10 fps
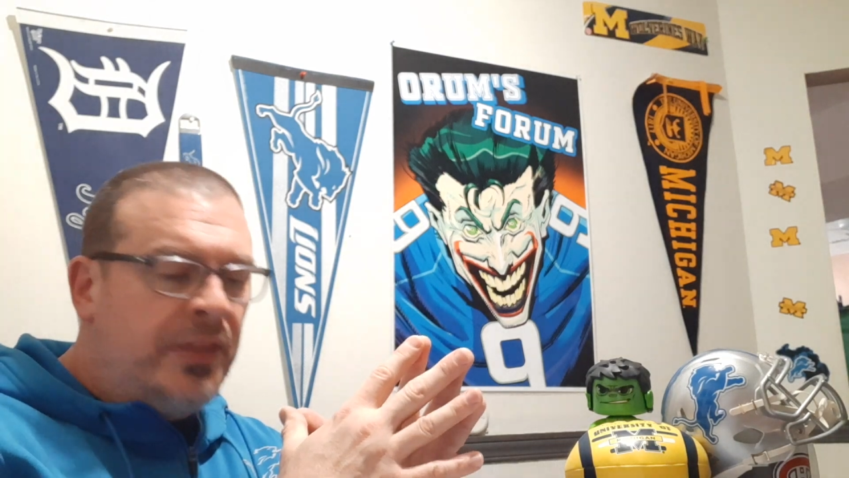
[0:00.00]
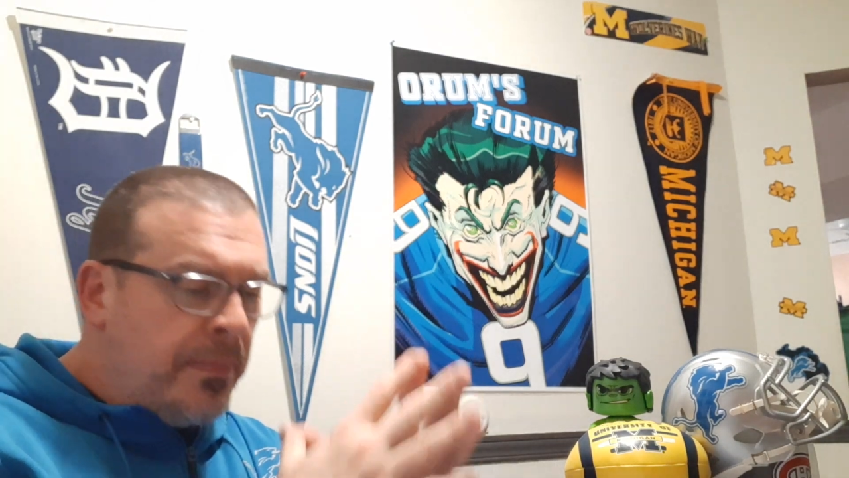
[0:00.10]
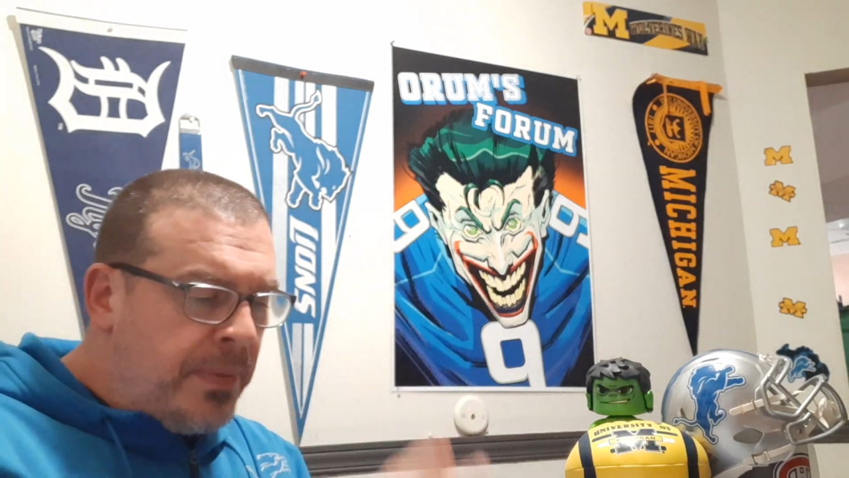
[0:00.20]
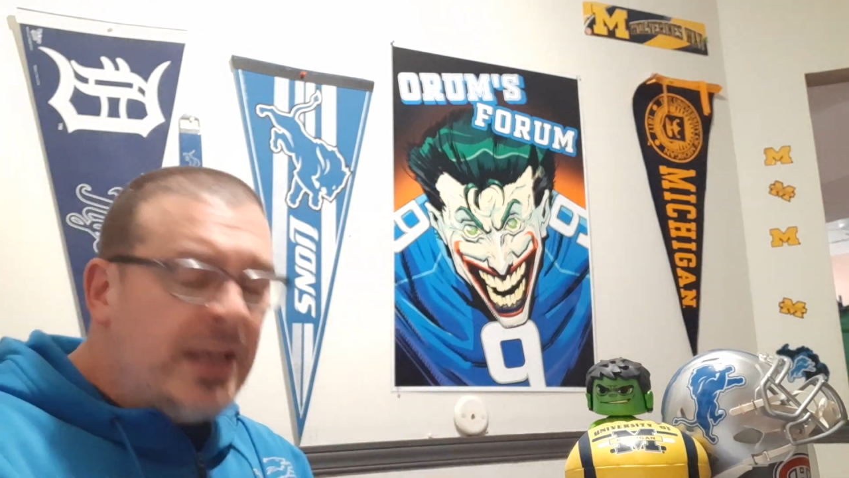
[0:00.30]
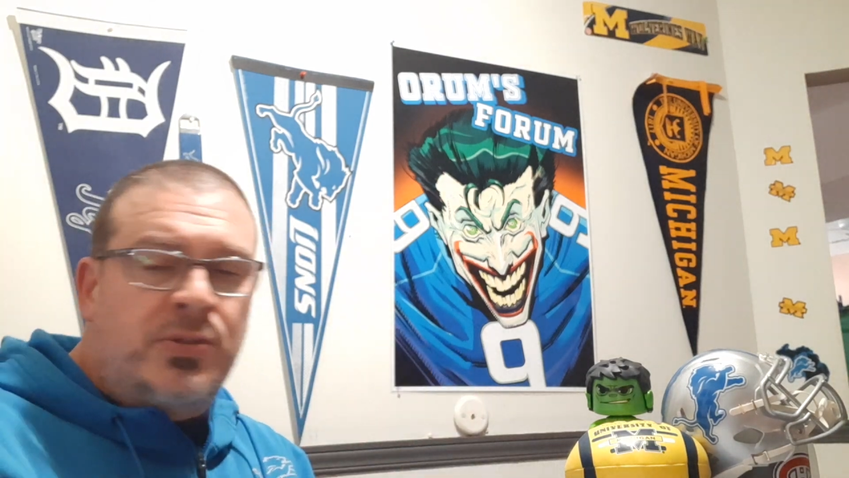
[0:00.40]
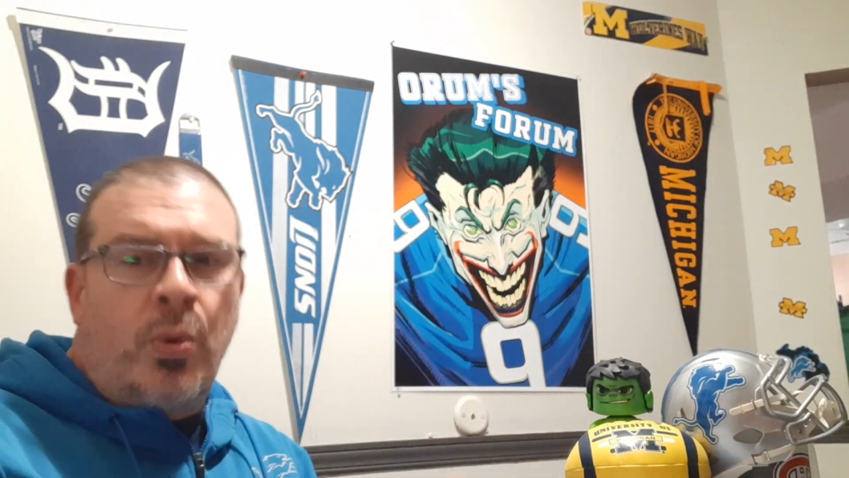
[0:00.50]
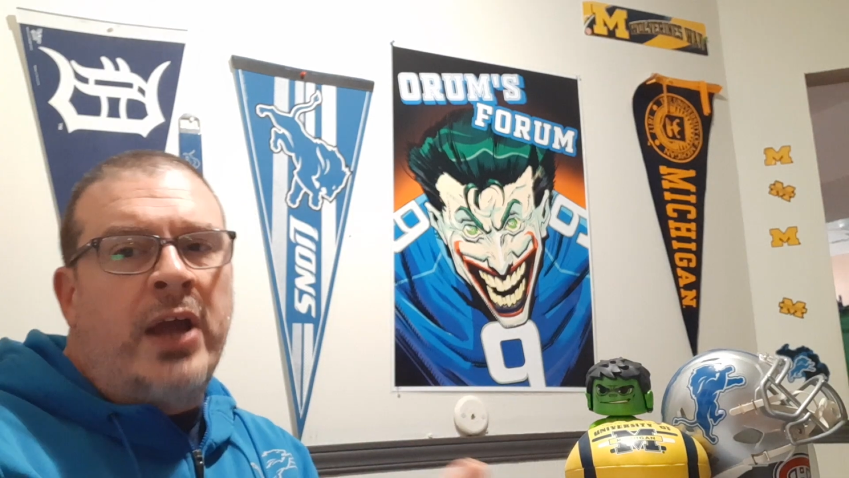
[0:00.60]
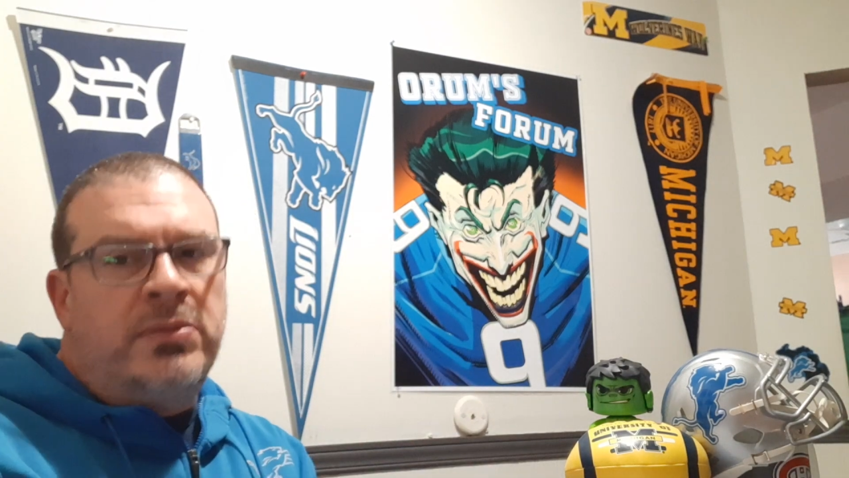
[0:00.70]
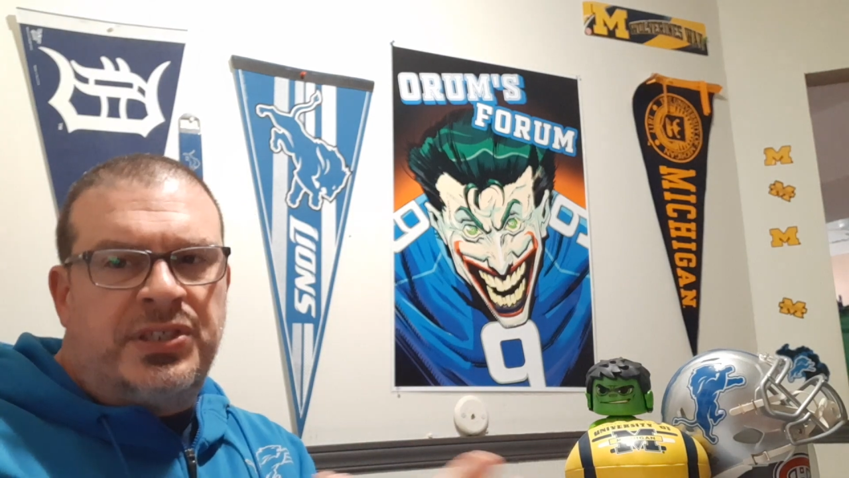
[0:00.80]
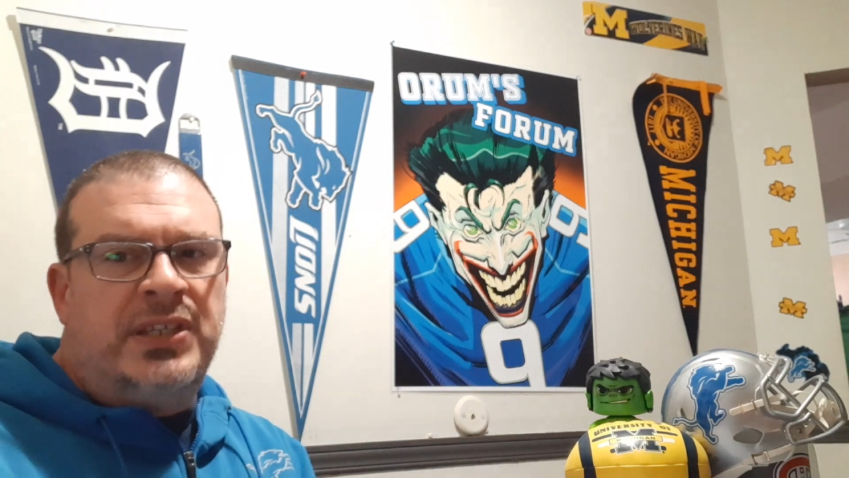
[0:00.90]
the best
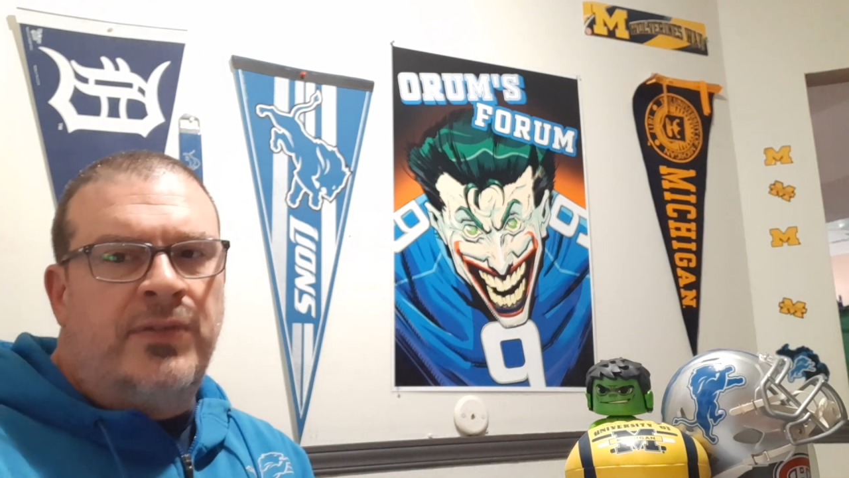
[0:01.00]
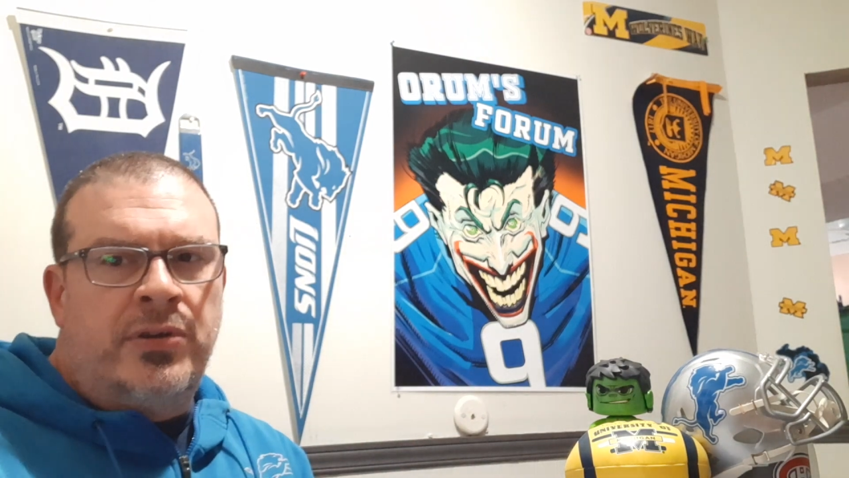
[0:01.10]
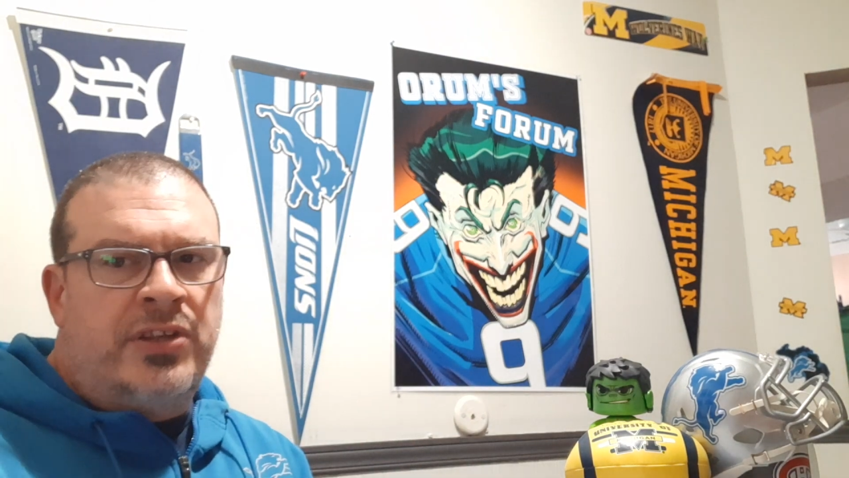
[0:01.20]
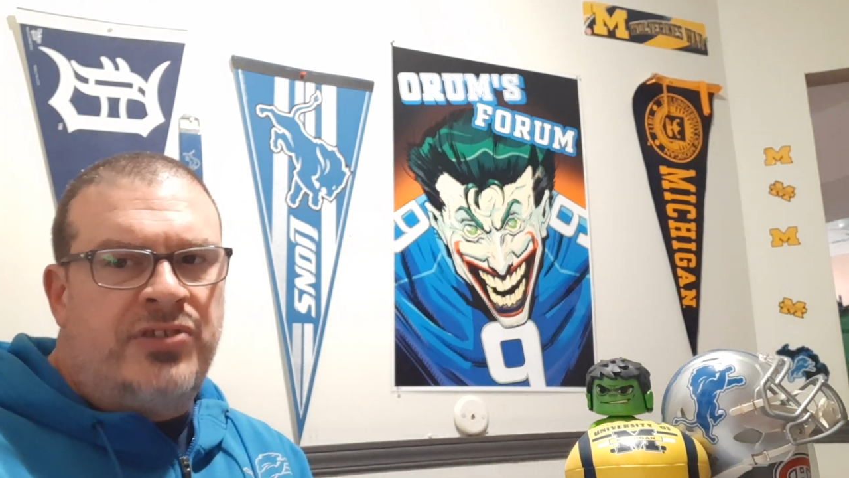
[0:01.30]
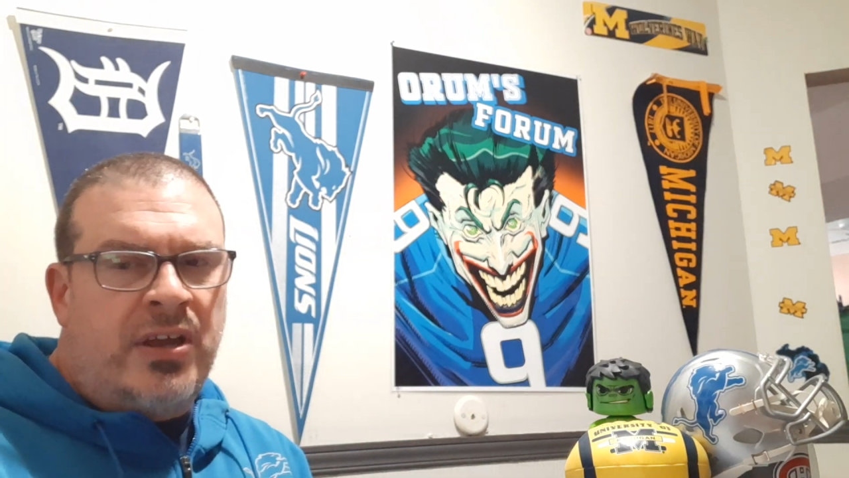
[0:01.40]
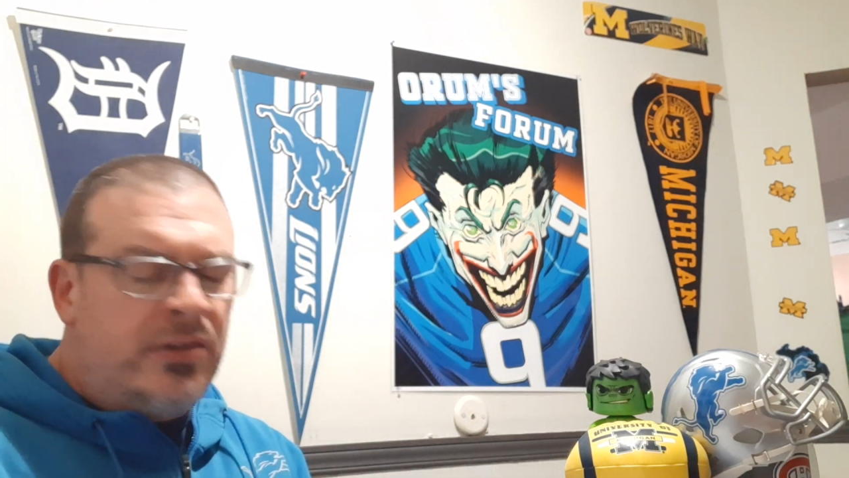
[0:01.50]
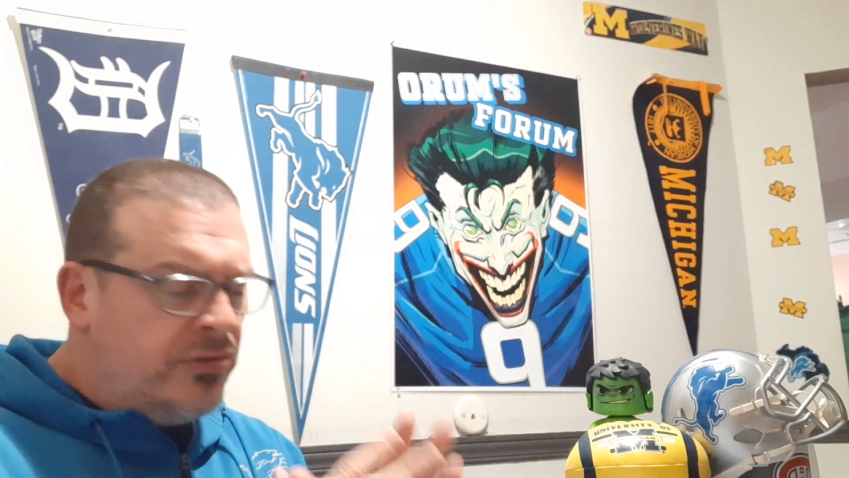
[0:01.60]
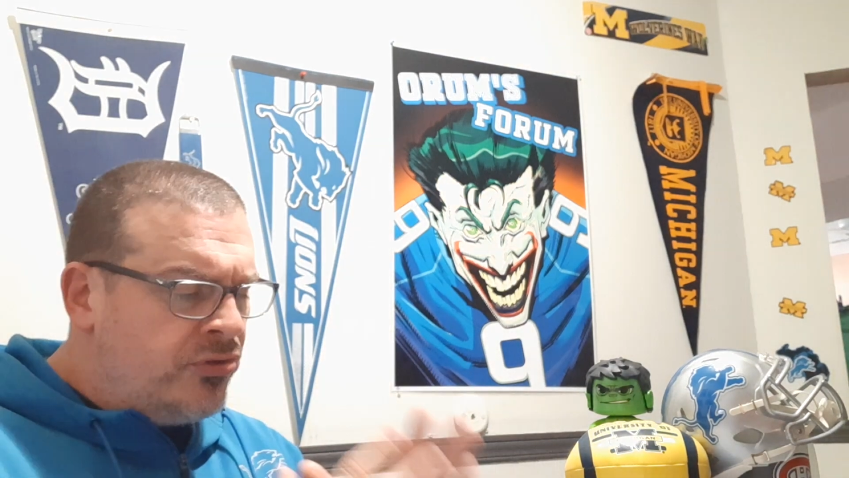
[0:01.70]
wide receiver in the